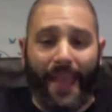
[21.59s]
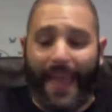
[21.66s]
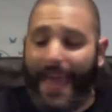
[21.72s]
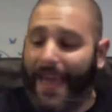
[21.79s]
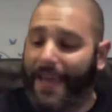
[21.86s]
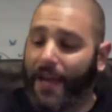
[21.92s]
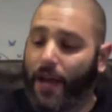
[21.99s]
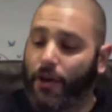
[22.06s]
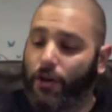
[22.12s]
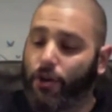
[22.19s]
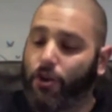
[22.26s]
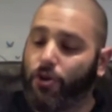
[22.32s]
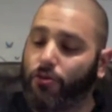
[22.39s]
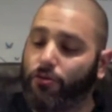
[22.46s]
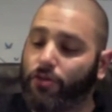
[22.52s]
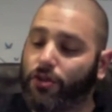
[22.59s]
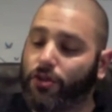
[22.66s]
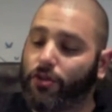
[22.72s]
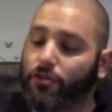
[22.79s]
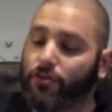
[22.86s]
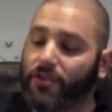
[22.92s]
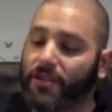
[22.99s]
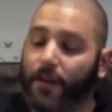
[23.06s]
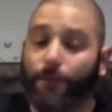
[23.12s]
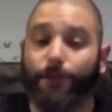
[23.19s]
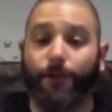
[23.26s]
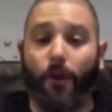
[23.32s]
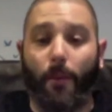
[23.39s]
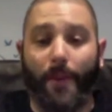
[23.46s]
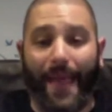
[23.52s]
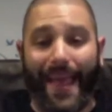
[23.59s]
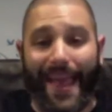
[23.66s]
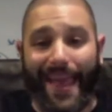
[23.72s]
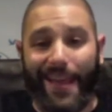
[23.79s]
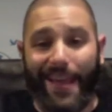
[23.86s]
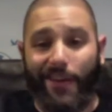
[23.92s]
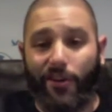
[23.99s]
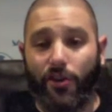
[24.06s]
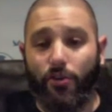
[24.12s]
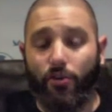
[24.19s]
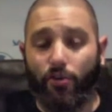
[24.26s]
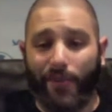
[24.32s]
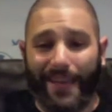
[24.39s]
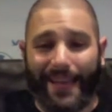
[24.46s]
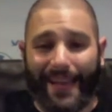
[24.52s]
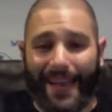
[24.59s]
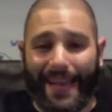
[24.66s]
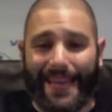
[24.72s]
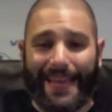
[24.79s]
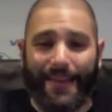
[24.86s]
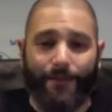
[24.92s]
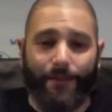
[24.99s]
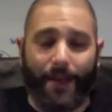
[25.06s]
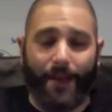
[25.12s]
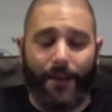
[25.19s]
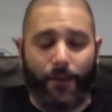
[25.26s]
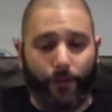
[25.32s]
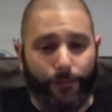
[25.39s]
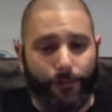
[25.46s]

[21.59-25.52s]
a new juice from a new Canadian vendor.